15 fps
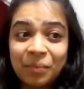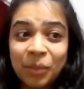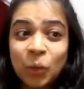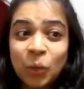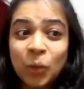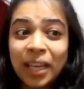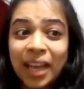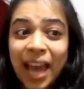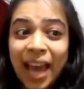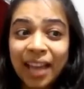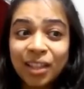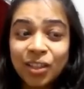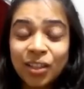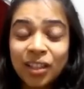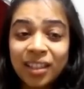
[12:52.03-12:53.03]
you can
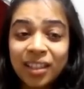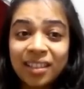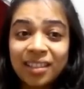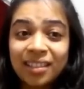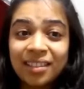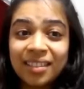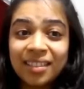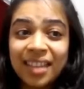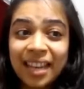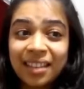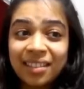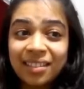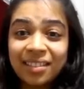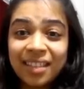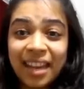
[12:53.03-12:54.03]
actually get
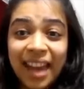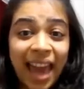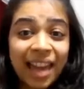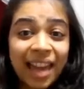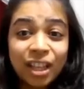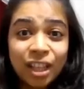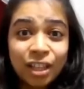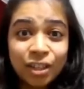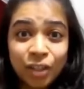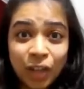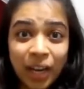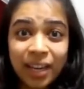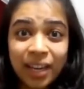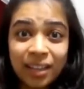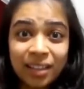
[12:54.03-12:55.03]
an angry
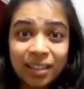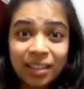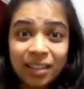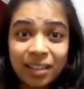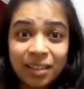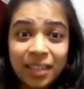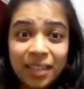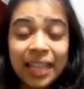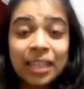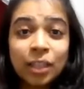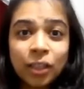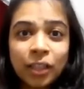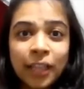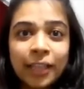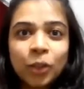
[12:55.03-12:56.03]
child.
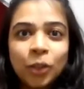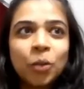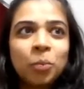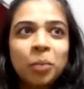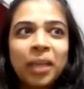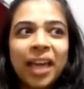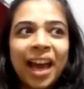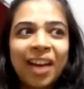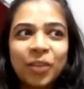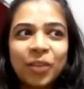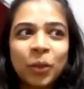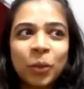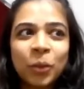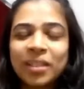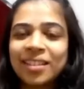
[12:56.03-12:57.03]
Then you'll be
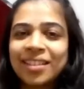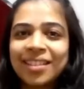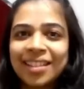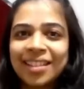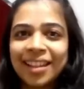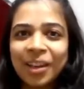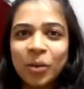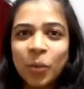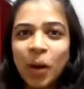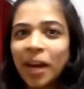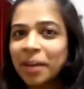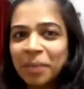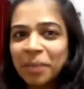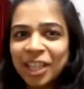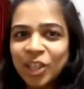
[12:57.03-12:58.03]
having questions like, why
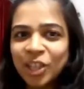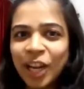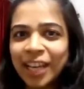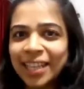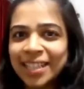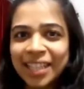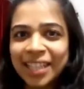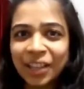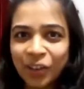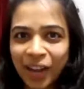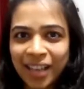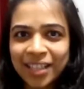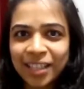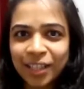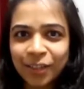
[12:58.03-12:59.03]
my child is
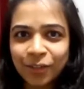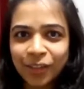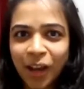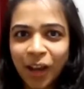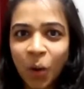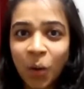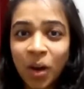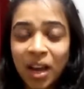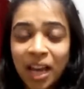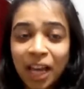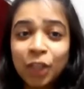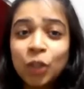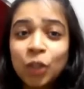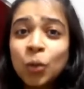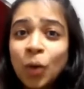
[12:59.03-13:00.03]
aggressive. Now
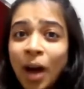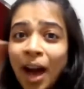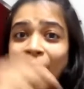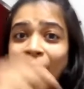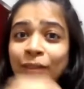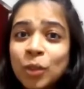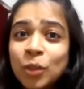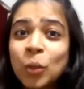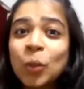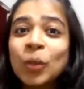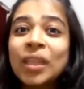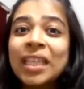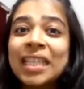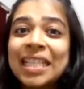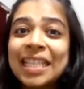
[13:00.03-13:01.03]
you have
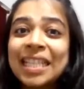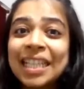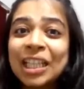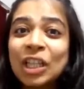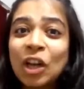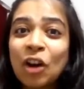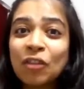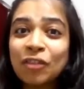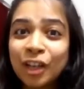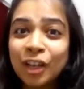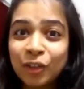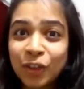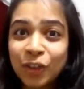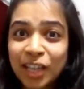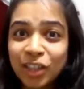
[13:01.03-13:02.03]
sown the seed of
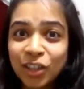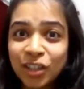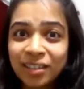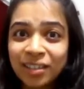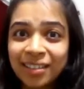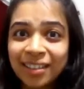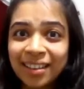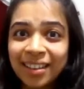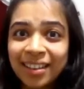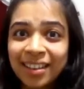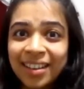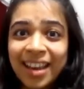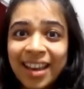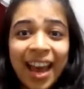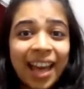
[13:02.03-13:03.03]
aggression,
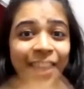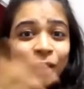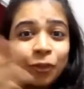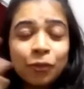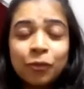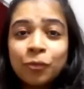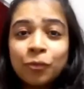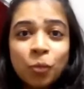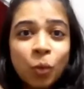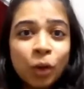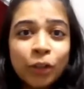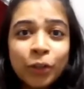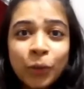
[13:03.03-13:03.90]
and what do